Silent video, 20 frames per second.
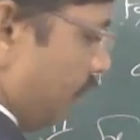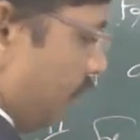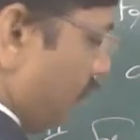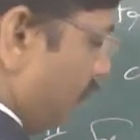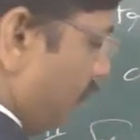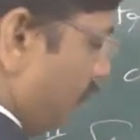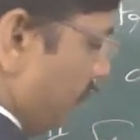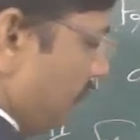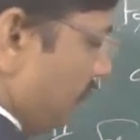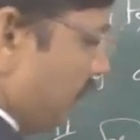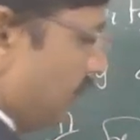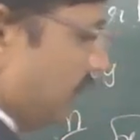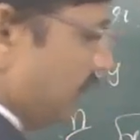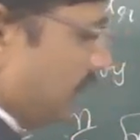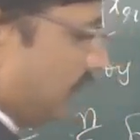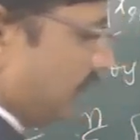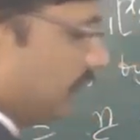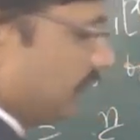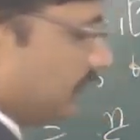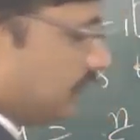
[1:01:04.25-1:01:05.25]
over here, it
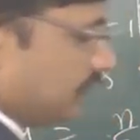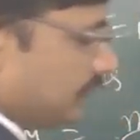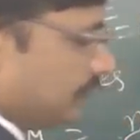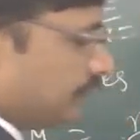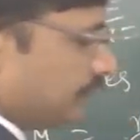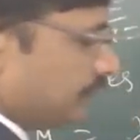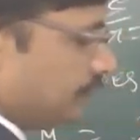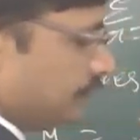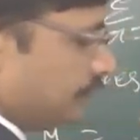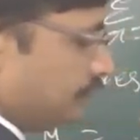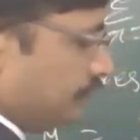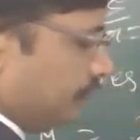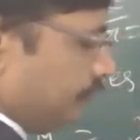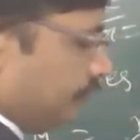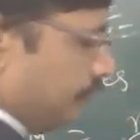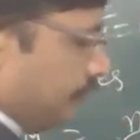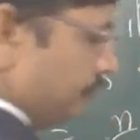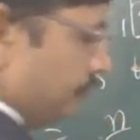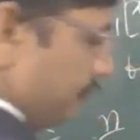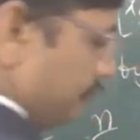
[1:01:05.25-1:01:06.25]
is
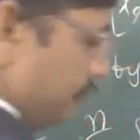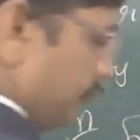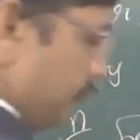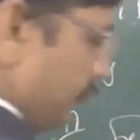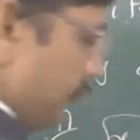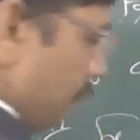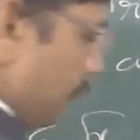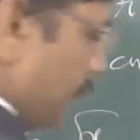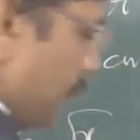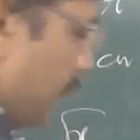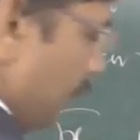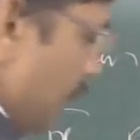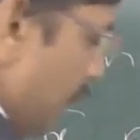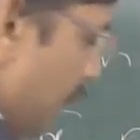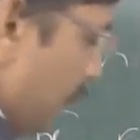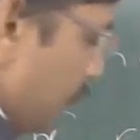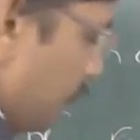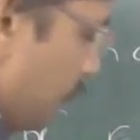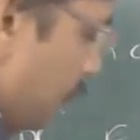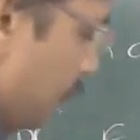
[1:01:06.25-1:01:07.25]

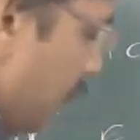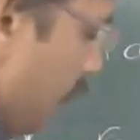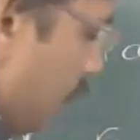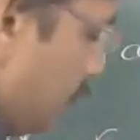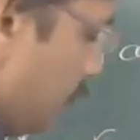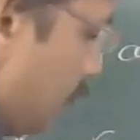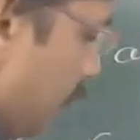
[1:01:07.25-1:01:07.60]
xr